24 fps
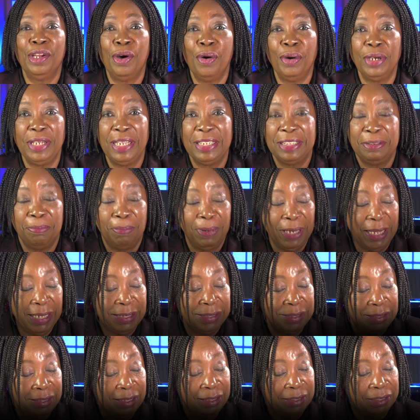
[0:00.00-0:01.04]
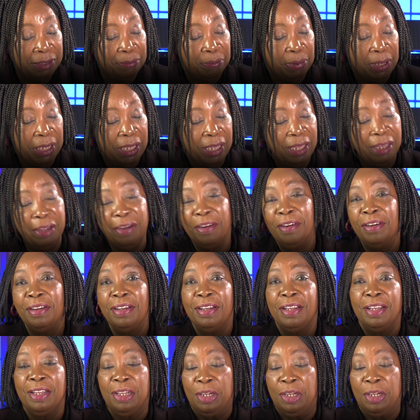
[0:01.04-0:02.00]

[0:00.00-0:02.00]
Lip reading: Lord has blessed us to be here,